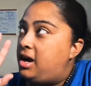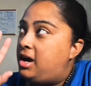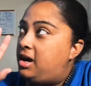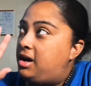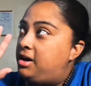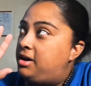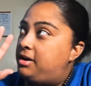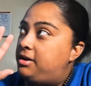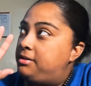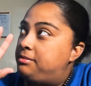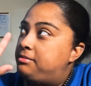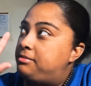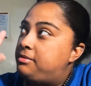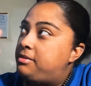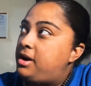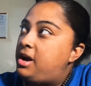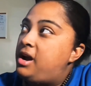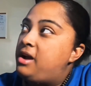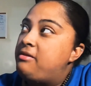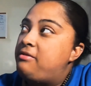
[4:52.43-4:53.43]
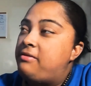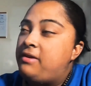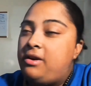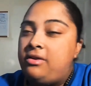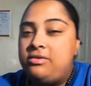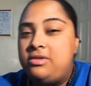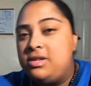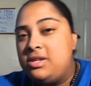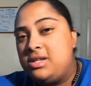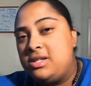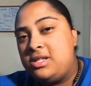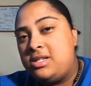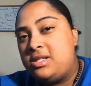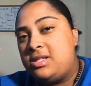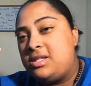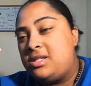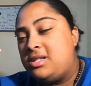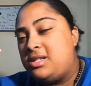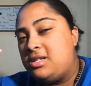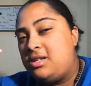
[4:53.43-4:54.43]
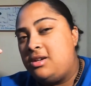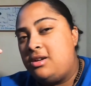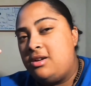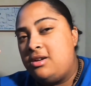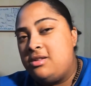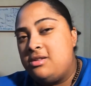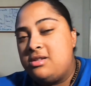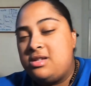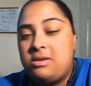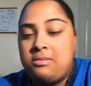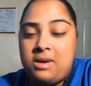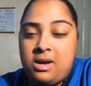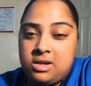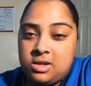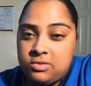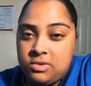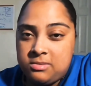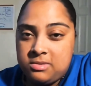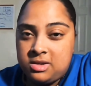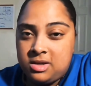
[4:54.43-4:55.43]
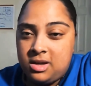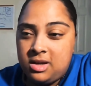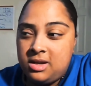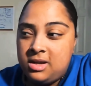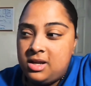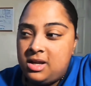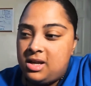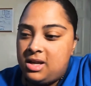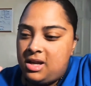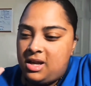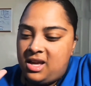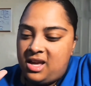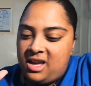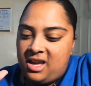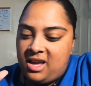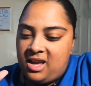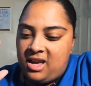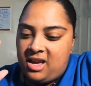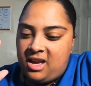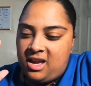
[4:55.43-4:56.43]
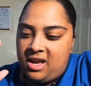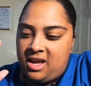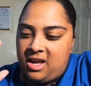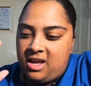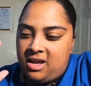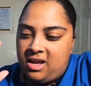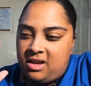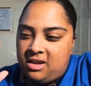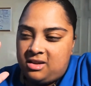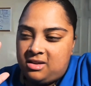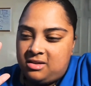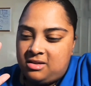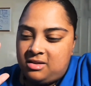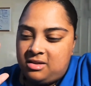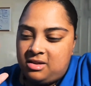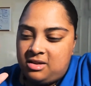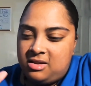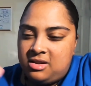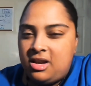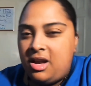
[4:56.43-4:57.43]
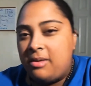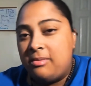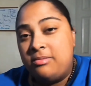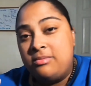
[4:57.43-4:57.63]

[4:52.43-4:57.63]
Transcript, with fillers: I found this on the Cymatics website. And yeah,